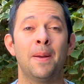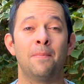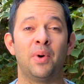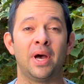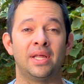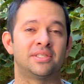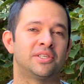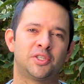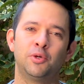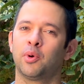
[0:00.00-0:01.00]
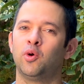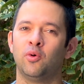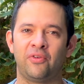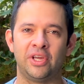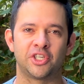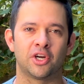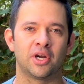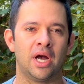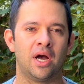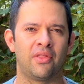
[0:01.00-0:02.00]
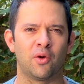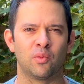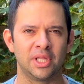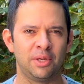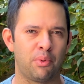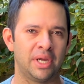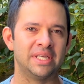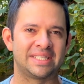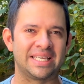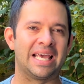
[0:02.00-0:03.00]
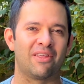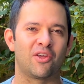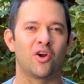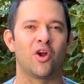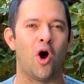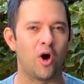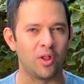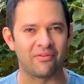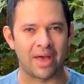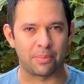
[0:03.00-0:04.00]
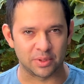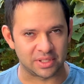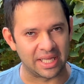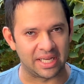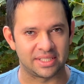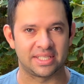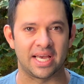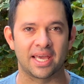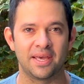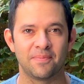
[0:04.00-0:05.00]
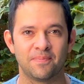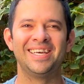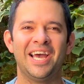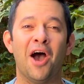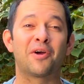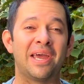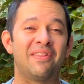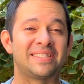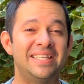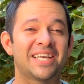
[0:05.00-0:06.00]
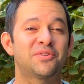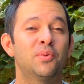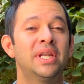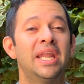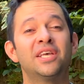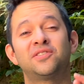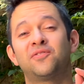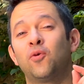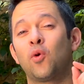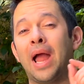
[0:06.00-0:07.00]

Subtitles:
but it's a super cool feature that really brings together all of Apple's latest tech. Okay, this next one is for